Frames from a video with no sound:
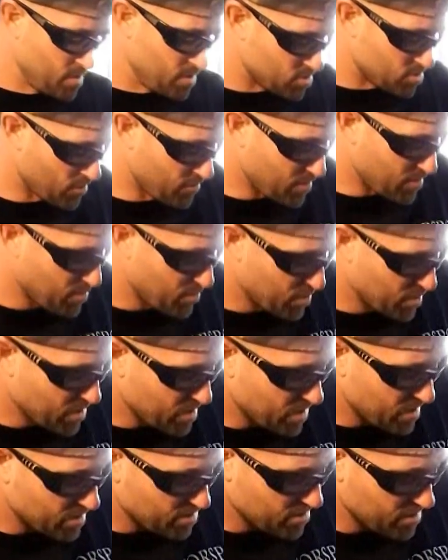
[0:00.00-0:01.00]
So if you put
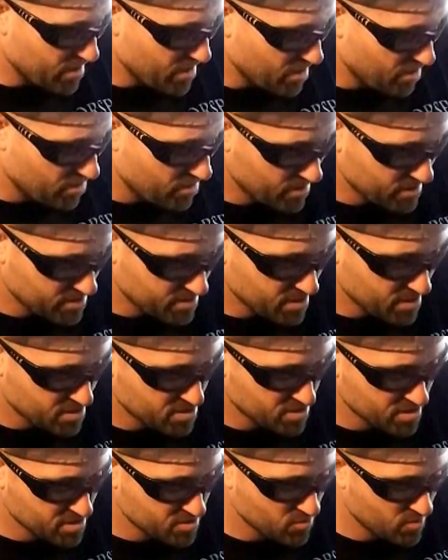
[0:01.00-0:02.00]
it under there, such
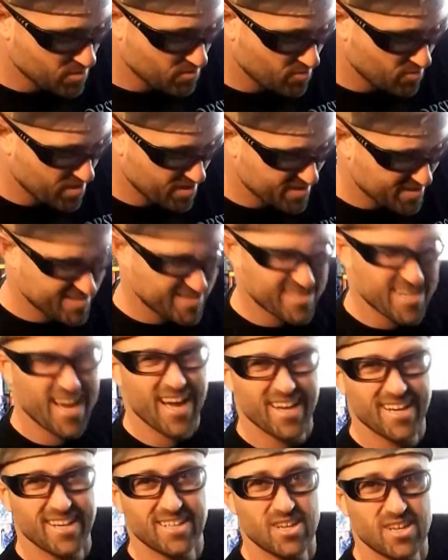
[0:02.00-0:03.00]
as this one where it
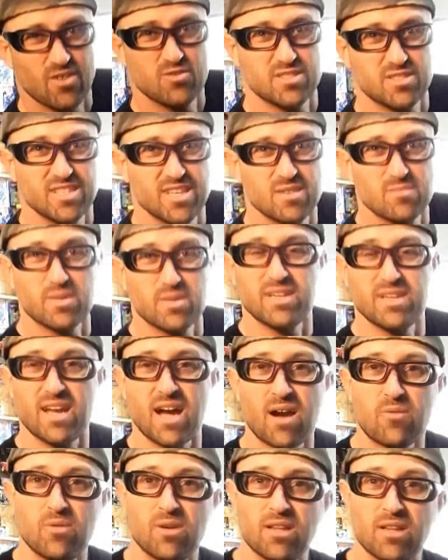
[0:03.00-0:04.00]
kind of goes in, but
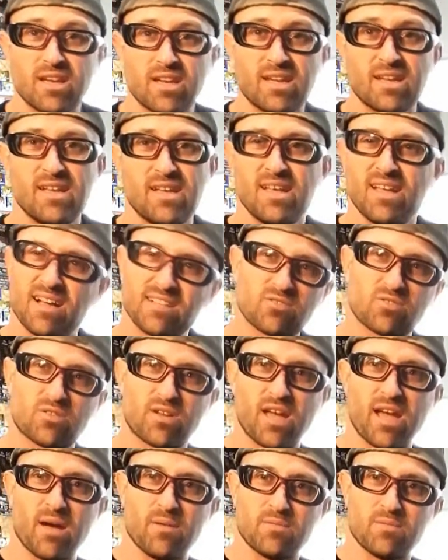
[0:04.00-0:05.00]
not really, it's
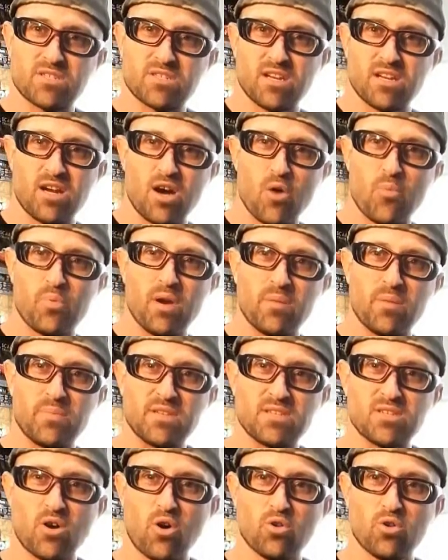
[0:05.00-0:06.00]
okay. I'm just going to open up
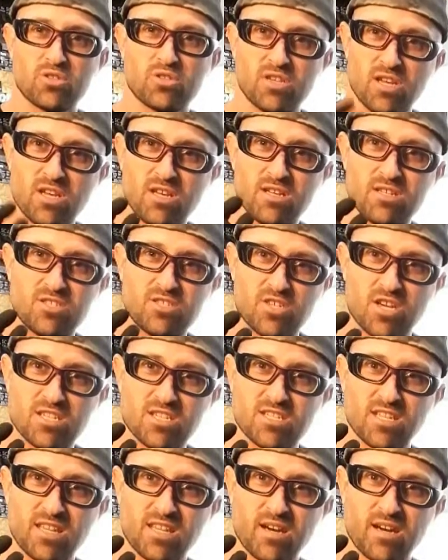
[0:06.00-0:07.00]
these holes
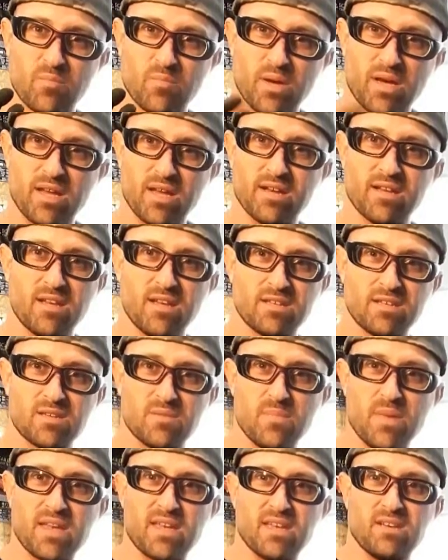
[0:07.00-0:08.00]
just a little bit
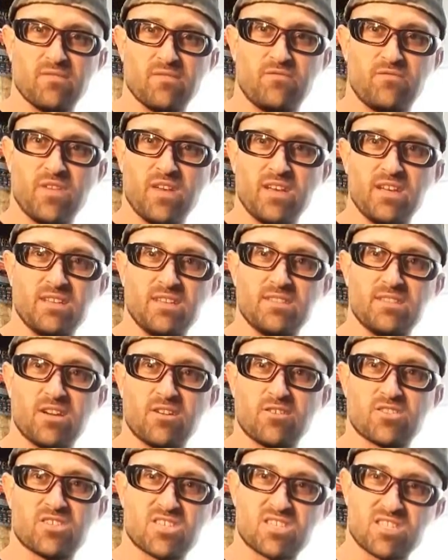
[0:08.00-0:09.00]
to make it fit in
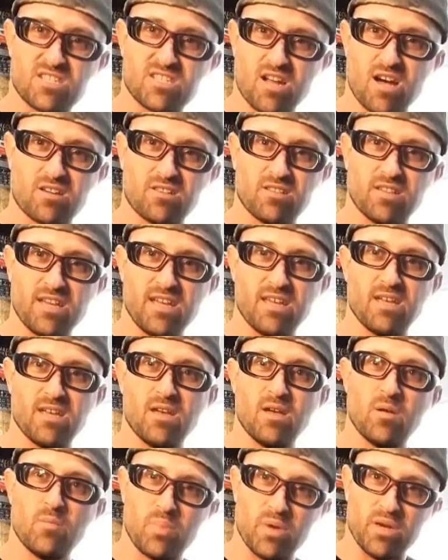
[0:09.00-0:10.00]
there snugly,
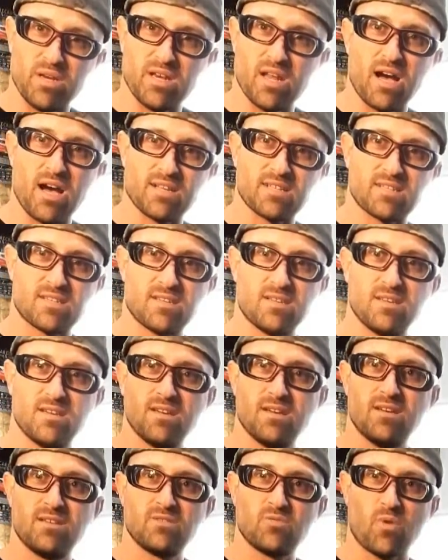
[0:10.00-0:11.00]
but not to
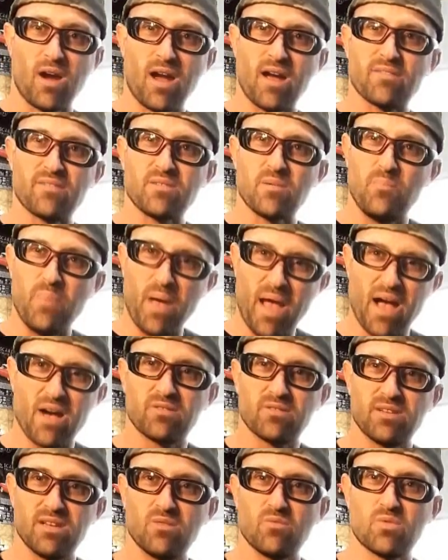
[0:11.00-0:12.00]
where I have to
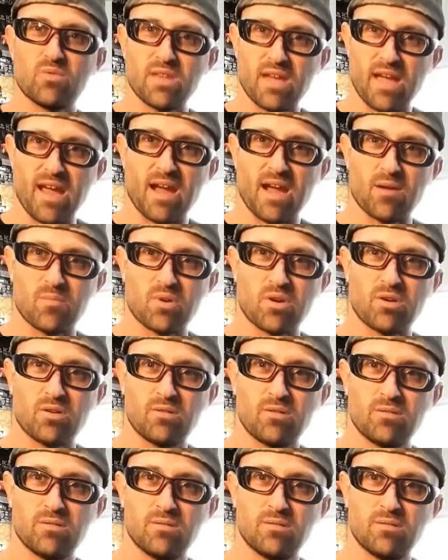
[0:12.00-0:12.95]
pound it in with a hammer.